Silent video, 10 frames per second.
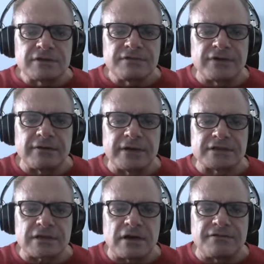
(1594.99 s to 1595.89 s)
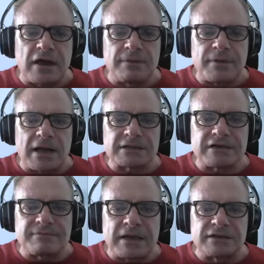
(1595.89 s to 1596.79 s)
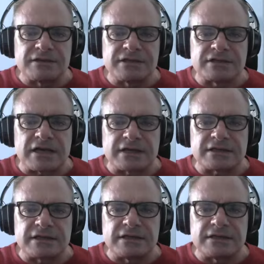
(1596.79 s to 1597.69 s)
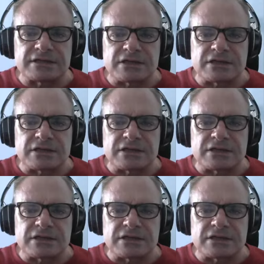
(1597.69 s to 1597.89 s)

variants of mpox have been detected in these